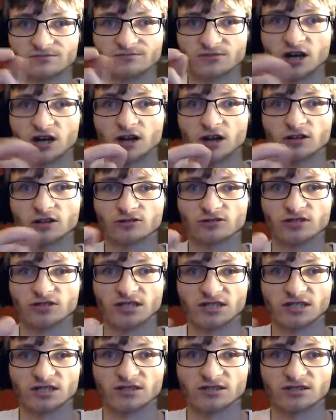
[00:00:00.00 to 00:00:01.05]
color
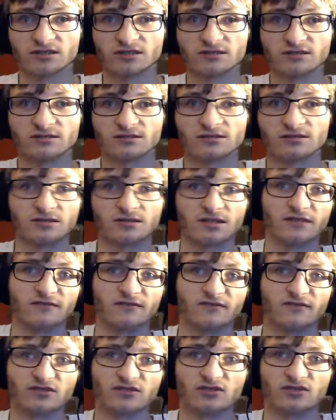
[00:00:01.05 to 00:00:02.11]
ink
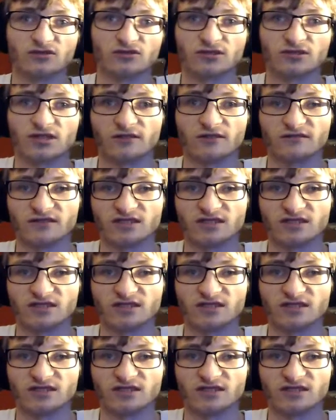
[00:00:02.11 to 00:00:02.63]
if to tell if